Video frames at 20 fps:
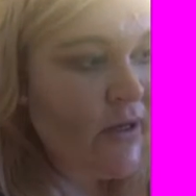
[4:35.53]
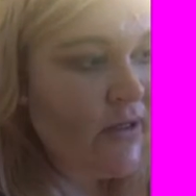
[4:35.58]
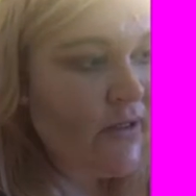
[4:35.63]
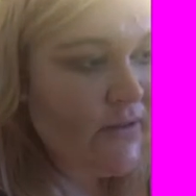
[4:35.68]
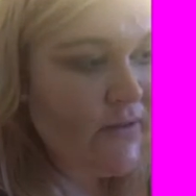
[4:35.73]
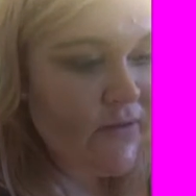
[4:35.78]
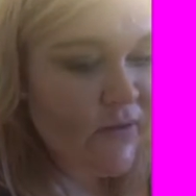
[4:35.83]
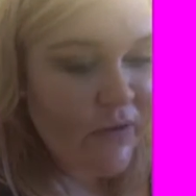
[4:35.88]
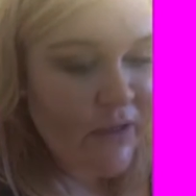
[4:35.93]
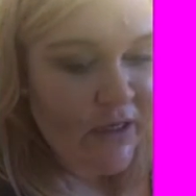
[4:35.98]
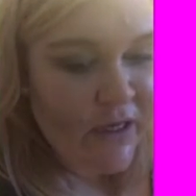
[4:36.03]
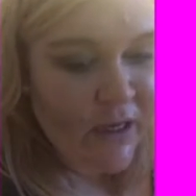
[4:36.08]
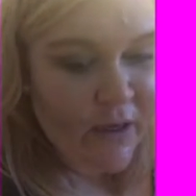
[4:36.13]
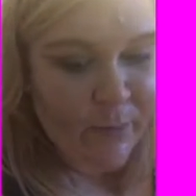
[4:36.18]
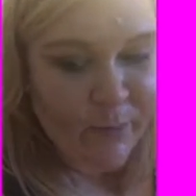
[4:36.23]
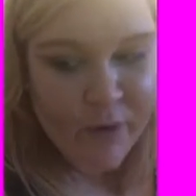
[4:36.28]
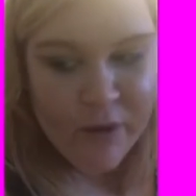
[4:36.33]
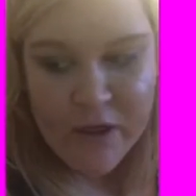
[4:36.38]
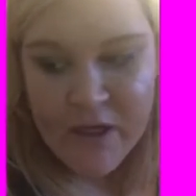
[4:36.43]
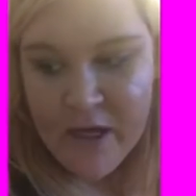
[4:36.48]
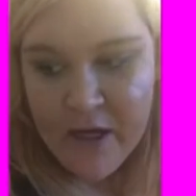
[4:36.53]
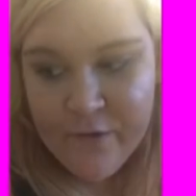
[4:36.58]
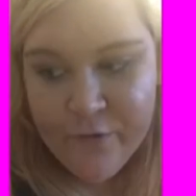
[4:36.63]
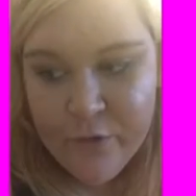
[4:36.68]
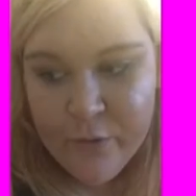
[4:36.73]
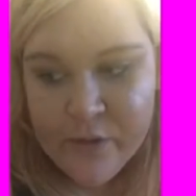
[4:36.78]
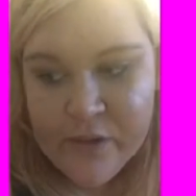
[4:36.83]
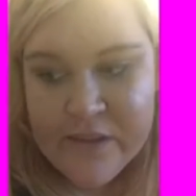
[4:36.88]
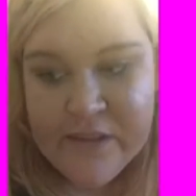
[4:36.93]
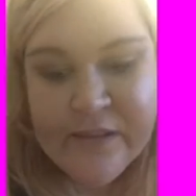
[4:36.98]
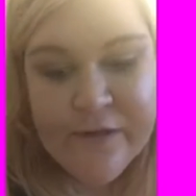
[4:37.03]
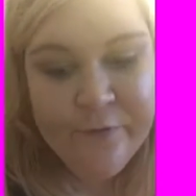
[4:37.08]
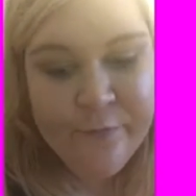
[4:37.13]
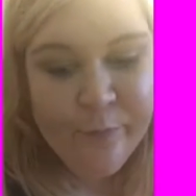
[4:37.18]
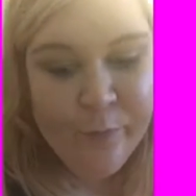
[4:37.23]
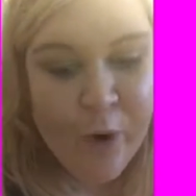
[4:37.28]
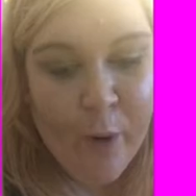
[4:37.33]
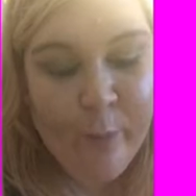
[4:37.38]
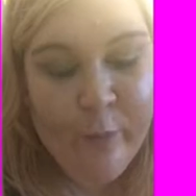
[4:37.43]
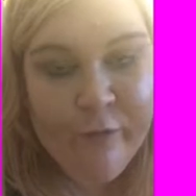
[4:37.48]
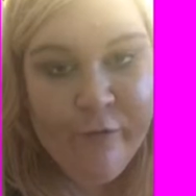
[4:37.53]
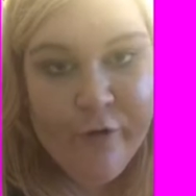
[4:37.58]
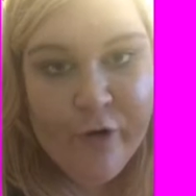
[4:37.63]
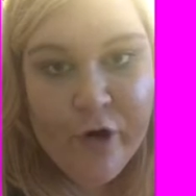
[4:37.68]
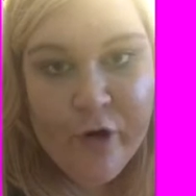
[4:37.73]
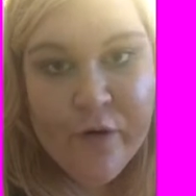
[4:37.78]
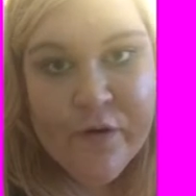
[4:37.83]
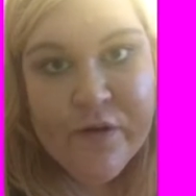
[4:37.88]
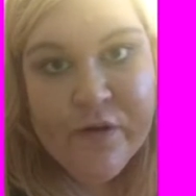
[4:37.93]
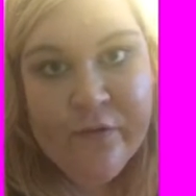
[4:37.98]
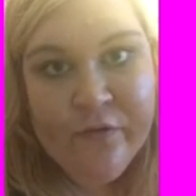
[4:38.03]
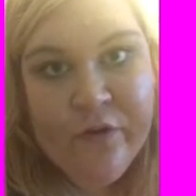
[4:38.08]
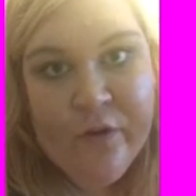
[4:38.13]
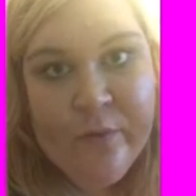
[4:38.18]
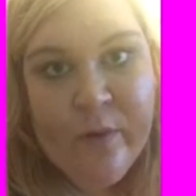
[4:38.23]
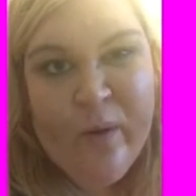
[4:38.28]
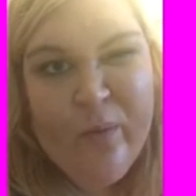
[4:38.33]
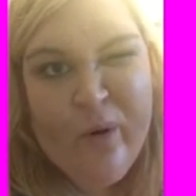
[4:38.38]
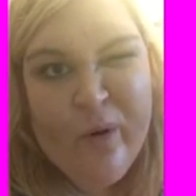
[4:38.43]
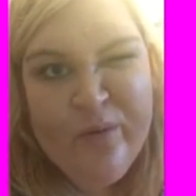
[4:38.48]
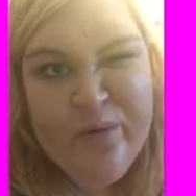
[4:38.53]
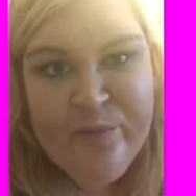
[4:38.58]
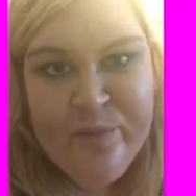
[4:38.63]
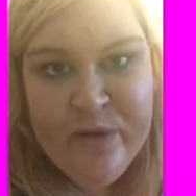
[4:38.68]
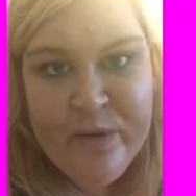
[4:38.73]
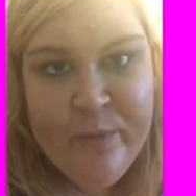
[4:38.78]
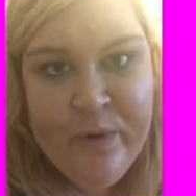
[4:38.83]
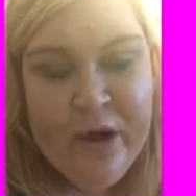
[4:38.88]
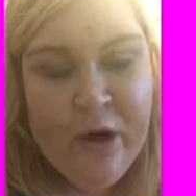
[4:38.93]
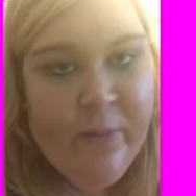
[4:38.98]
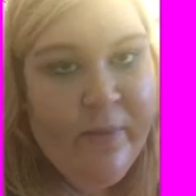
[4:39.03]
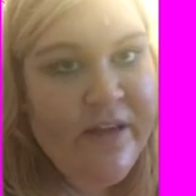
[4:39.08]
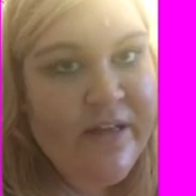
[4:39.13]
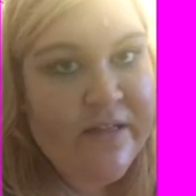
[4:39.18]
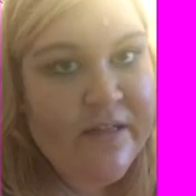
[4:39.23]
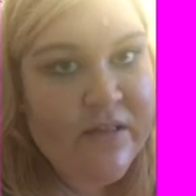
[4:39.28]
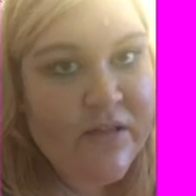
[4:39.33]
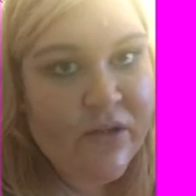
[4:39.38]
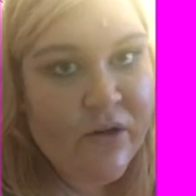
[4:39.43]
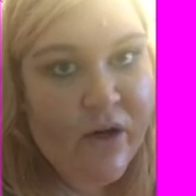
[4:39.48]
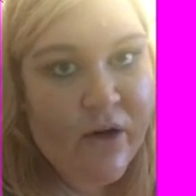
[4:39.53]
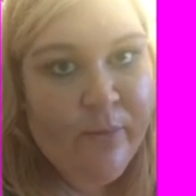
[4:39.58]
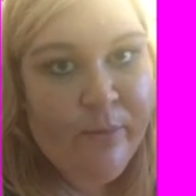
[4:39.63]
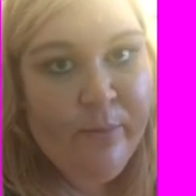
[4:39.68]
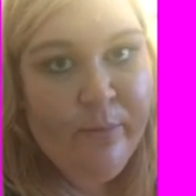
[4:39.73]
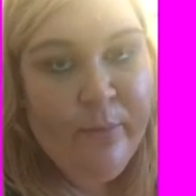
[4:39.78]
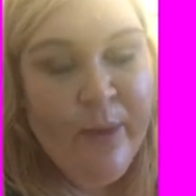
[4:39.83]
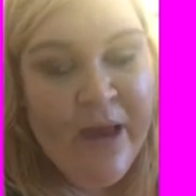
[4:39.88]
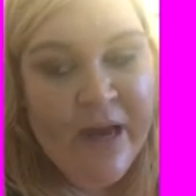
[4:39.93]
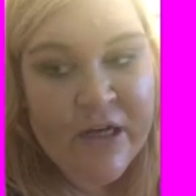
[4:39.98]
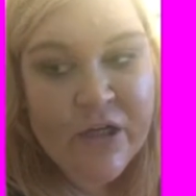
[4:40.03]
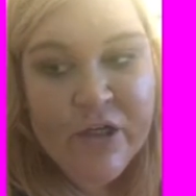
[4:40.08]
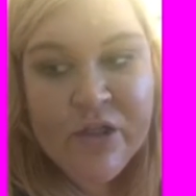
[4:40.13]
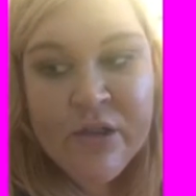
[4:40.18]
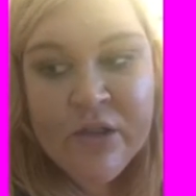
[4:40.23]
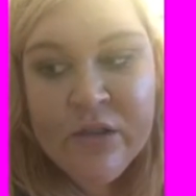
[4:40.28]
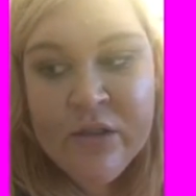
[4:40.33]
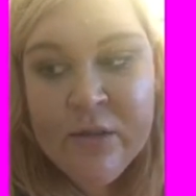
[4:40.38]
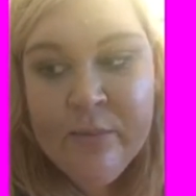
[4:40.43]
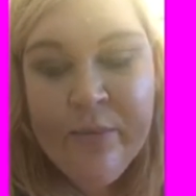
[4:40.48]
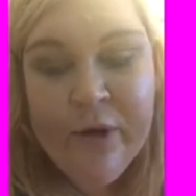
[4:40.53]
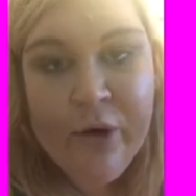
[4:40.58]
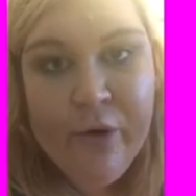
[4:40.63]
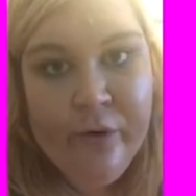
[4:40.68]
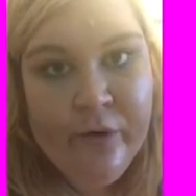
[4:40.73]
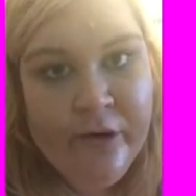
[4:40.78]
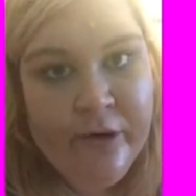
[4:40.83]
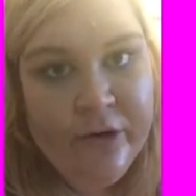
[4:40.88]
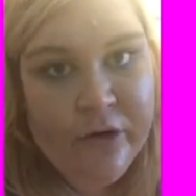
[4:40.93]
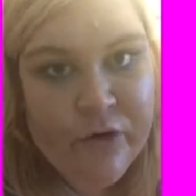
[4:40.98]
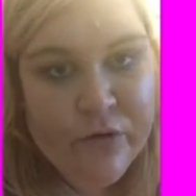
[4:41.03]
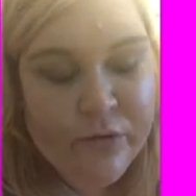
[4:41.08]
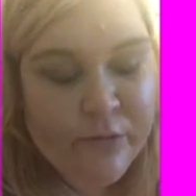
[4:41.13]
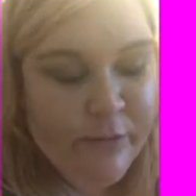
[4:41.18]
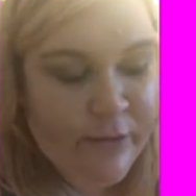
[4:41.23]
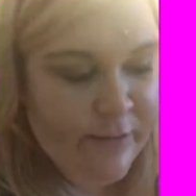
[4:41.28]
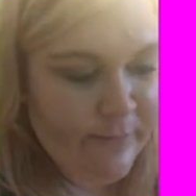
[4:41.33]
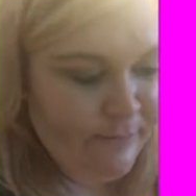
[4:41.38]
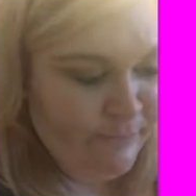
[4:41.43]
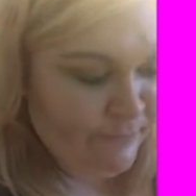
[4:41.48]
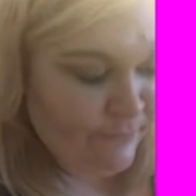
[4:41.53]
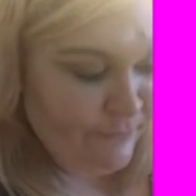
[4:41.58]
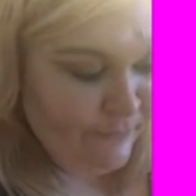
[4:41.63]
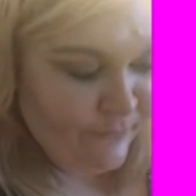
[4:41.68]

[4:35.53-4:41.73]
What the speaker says: So if you want to see proper photos of them, they'll probably be on my Instagram page, my Chronically Jeweled one.